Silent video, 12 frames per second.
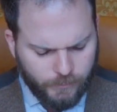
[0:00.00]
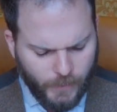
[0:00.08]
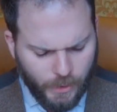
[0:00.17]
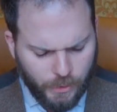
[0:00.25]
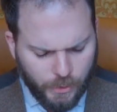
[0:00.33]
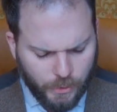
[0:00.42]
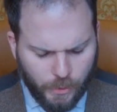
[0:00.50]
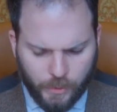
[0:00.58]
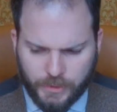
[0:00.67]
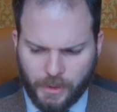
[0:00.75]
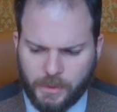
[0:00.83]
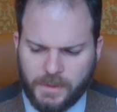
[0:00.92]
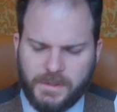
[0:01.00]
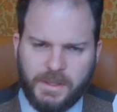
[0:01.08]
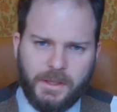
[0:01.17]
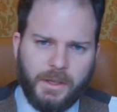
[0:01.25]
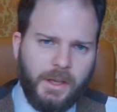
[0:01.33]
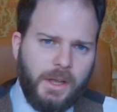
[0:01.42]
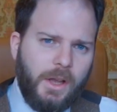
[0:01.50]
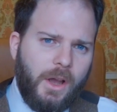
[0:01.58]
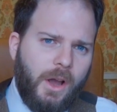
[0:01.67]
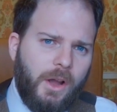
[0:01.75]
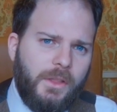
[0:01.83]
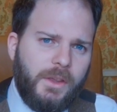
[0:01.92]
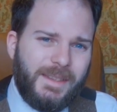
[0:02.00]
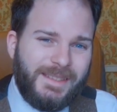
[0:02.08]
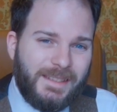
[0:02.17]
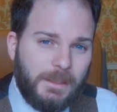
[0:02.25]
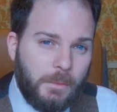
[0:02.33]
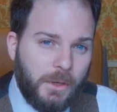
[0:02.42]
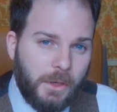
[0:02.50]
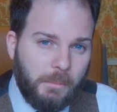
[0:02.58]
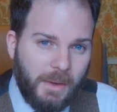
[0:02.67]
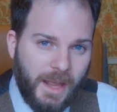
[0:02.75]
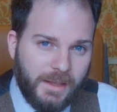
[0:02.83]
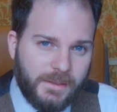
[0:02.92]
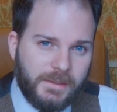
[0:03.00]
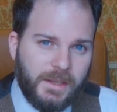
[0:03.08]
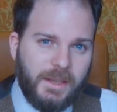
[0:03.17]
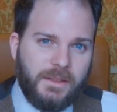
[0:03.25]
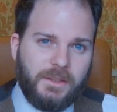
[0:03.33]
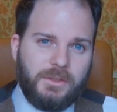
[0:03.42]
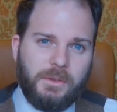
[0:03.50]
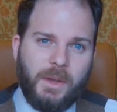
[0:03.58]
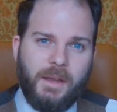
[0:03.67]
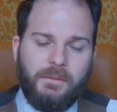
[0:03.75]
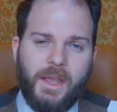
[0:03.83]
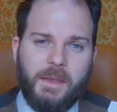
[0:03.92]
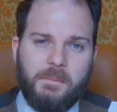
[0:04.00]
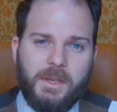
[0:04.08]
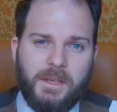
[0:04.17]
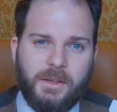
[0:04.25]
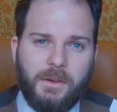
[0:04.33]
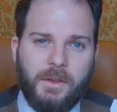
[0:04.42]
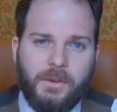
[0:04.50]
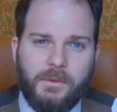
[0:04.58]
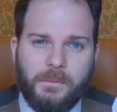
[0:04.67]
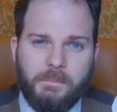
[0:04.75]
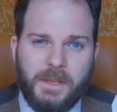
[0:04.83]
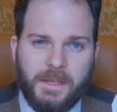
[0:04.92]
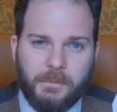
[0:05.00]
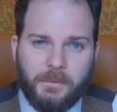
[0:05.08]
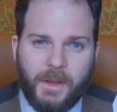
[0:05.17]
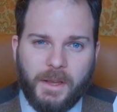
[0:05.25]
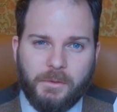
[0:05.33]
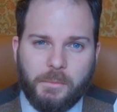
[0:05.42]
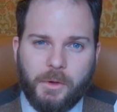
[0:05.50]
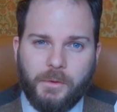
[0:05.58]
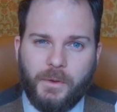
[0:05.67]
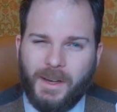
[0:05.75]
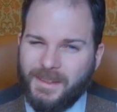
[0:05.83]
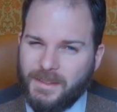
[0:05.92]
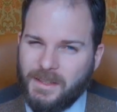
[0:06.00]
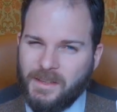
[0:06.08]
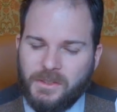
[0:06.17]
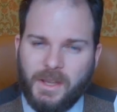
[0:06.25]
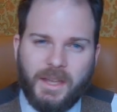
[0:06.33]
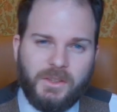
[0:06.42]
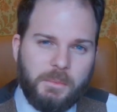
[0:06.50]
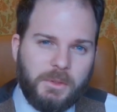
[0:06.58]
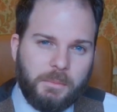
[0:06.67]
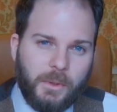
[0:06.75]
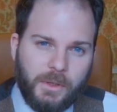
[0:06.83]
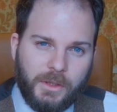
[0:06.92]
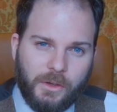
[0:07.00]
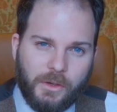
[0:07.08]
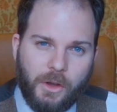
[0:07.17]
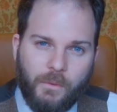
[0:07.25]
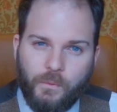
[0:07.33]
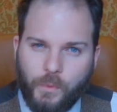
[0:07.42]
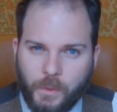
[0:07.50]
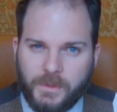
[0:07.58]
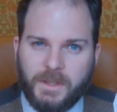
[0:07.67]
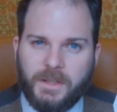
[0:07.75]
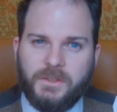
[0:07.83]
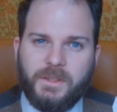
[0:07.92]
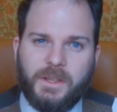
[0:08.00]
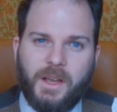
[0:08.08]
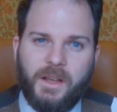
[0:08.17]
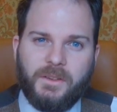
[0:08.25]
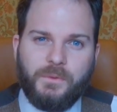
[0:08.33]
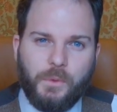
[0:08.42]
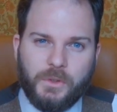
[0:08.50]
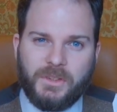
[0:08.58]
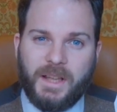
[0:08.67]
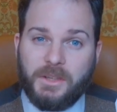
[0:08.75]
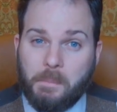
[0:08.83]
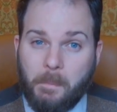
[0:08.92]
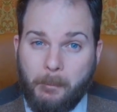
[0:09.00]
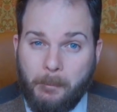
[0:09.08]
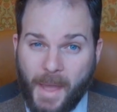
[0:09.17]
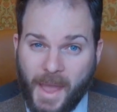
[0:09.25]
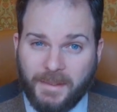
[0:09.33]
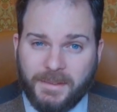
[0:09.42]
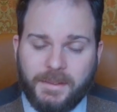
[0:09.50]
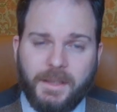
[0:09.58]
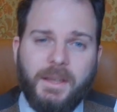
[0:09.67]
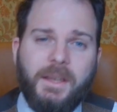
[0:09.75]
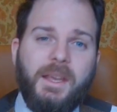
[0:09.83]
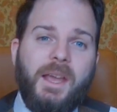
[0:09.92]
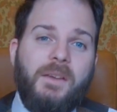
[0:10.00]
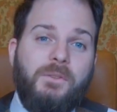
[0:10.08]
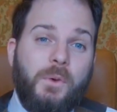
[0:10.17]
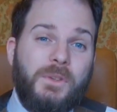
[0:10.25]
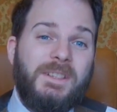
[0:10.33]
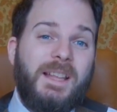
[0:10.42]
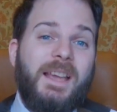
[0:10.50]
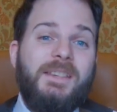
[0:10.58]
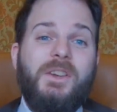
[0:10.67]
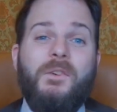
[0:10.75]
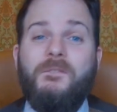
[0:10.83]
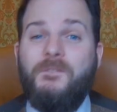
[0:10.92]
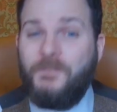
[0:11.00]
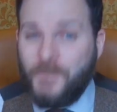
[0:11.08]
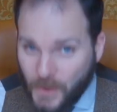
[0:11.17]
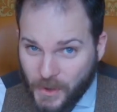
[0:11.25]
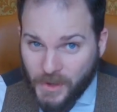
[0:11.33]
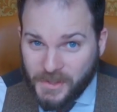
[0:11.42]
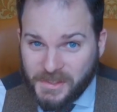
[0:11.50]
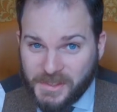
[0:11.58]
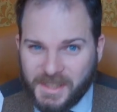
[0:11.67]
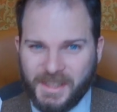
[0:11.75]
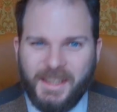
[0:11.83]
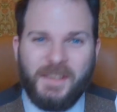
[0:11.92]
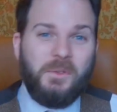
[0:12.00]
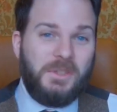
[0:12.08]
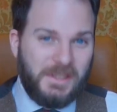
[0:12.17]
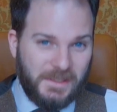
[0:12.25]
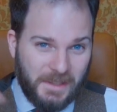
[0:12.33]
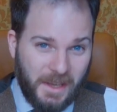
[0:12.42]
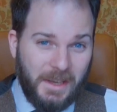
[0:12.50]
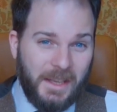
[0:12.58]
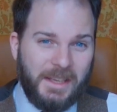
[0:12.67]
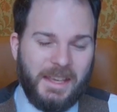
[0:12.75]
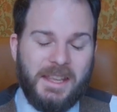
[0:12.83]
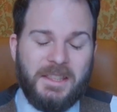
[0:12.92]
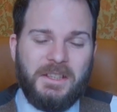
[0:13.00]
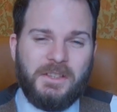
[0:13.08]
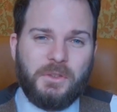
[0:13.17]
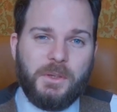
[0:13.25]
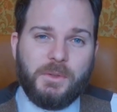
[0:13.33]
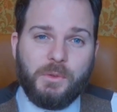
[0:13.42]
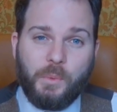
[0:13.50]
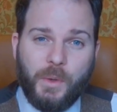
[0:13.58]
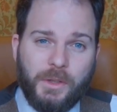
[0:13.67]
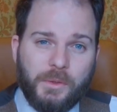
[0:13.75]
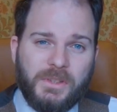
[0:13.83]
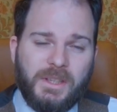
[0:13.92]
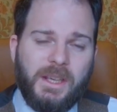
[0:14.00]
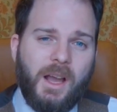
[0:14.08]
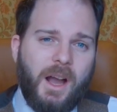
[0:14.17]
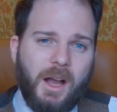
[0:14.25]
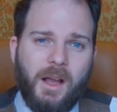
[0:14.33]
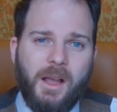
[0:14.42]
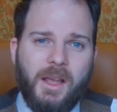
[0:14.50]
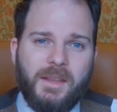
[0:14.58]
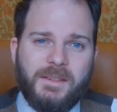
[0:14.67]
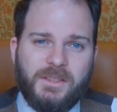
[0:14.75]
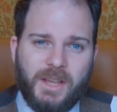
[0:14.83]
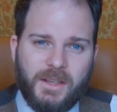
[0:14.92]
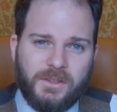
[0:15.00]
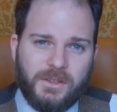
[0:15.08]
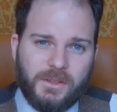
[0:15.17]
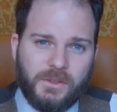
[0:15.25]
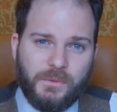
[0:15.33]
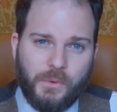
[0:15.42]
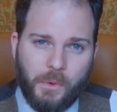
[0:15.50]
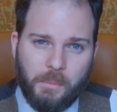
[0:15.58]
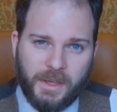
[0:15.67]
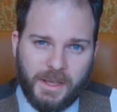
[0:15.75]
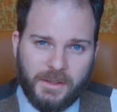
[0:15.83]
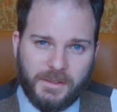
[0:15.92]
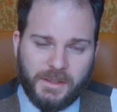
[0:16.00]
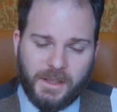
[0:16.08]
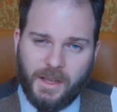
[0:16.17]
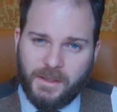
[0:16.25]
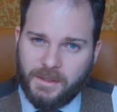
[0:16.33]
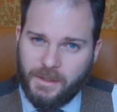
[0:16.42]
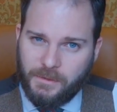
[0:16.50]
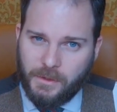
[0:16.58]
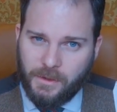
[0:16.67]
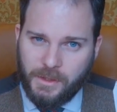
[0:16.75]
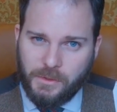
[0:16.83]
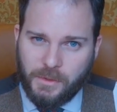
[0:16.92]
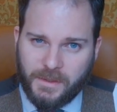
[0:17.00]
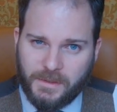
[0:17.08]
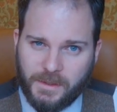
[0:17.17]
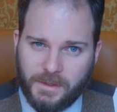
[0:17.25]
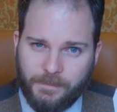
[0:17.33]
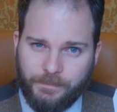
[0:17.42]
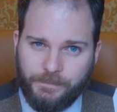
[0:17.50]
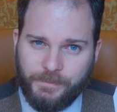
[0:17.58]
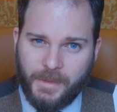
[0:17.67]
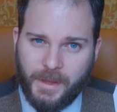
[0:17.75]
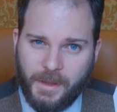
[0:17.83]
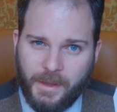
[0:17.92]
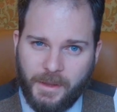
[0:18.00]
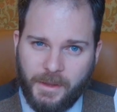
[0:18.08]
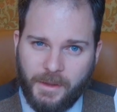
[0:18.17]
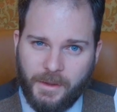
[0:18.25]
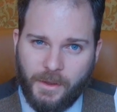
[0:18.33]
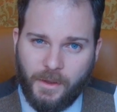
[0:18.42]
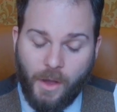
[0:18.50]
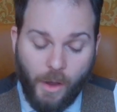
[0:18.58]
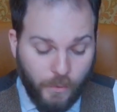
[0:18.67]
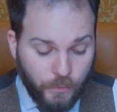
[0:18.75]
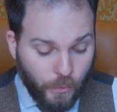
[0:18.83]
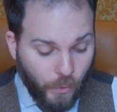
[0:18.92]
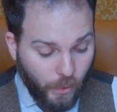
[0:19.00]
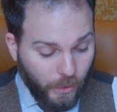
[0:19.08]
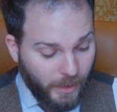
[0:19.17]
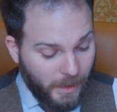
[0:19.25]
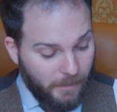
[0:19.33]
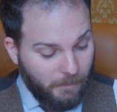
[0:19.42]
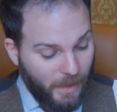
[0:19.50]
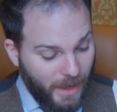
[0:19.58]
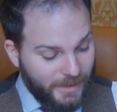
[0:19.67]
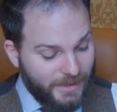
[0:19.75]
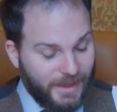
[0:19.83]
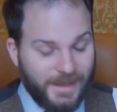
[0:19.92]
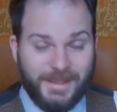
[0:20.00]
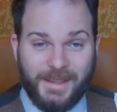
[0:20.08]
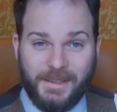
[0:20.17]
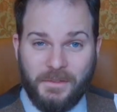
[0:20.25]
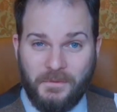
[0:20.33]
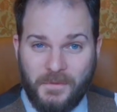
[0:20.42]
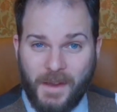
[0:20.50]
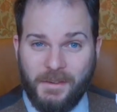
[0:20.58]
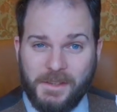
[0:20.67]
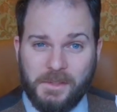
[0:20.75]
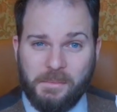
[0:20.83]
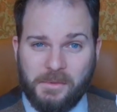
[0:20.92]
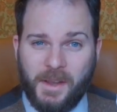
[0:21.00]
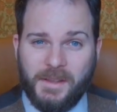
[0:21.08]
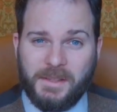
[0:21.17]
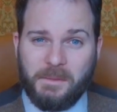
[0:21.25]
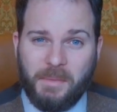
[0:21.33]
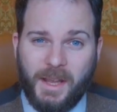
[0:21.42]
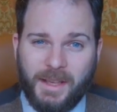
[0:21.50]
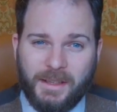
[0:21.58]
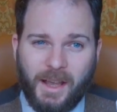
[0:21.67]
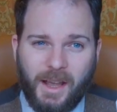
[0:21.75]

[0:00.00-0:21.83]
You could also consider other similar blends that do have a medium flavor profile. I suggest you head to bespokeunit.com/cigars/best/first, which is a link in the description where you'll see our suggestions for beginner cigars if you're interested. Overall, Ballantine's is a very surprising blend.